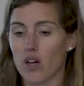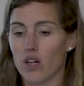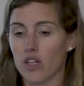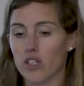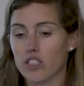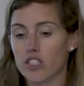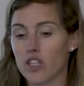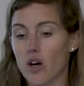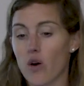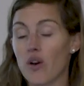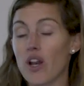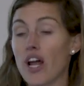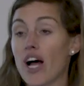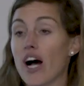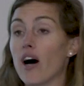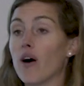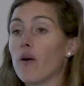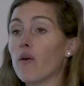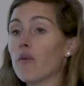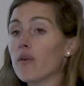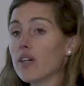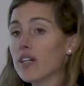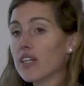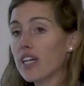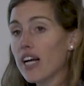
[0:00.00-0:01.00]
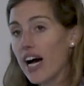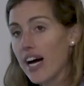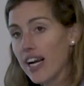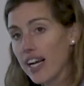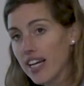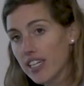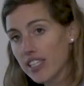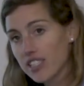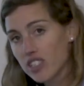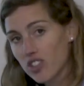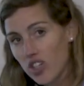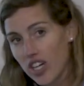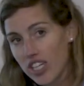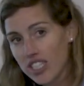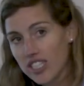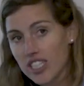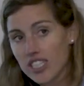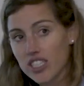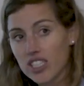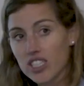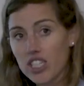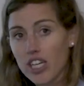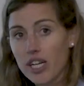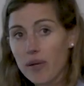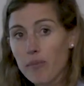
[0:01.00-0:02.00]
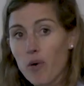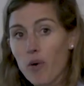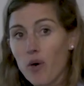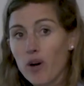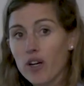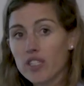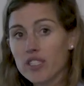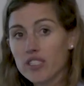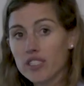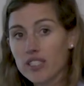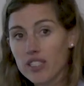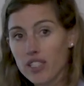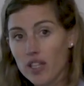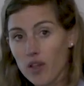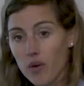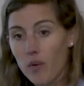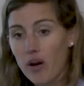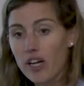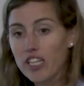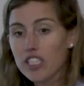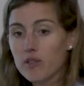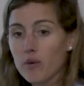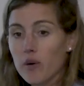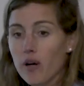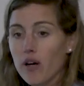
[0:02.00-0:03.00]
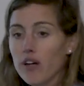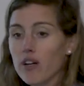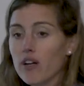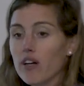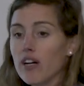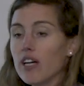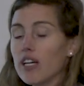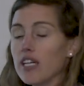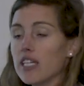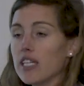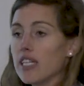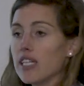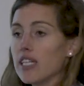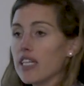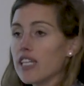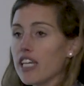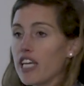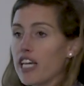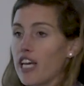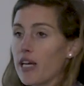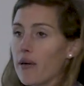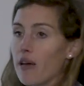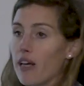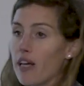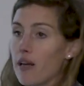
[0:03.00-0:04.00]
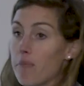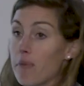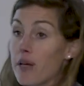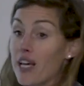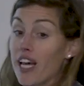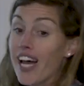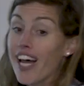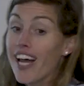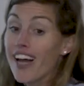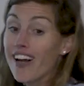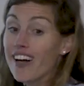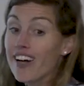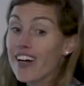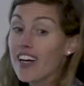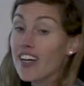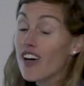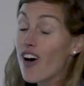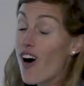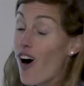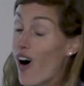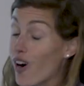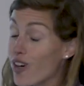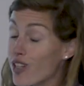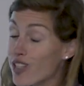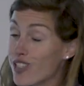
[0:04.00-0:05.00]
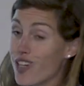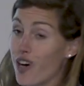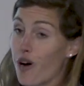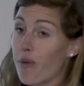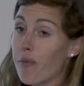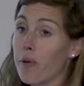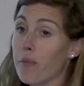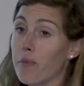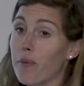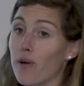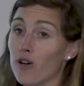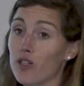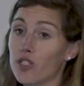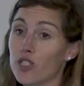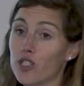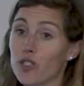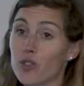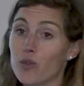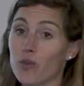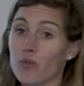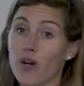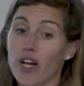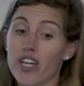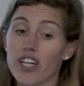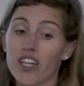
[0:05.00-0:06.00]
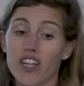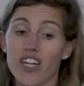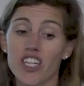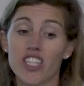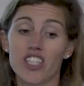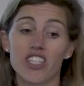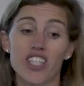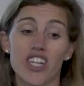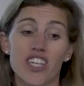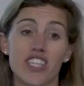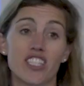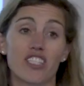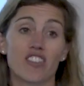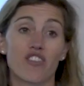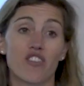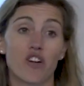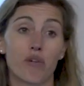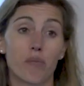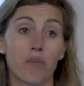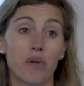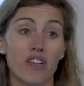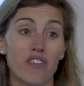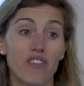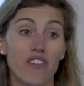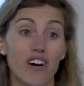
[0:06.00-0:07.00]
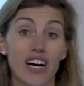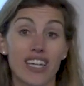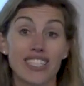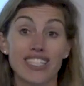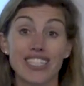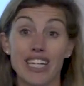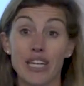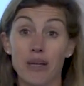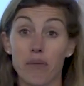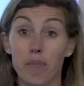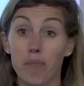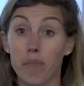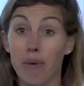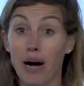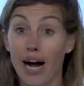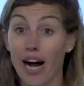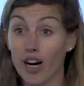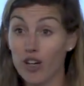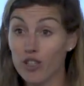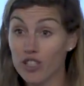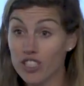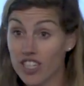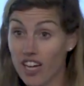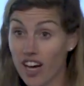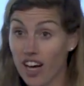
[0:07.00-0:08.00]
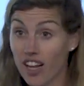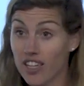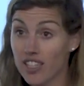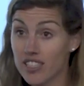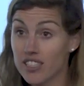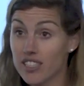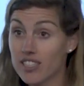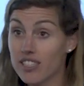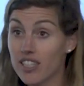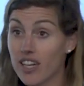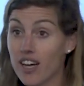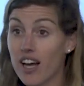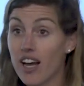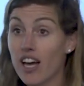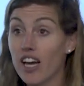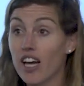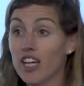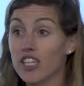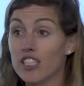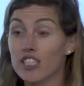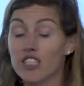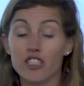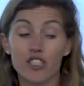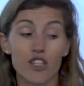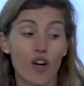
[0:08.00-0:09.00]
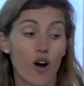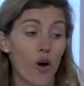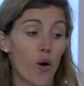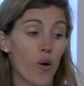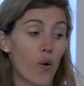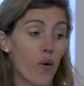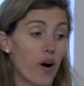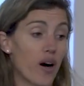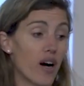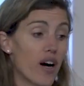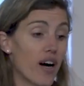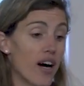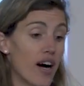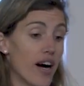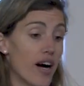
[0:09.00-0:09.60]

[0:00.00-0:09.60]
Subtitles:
So now kind of transitioning more into the wastewater, the EPA also proposed regulations for PFAS in biosolids. So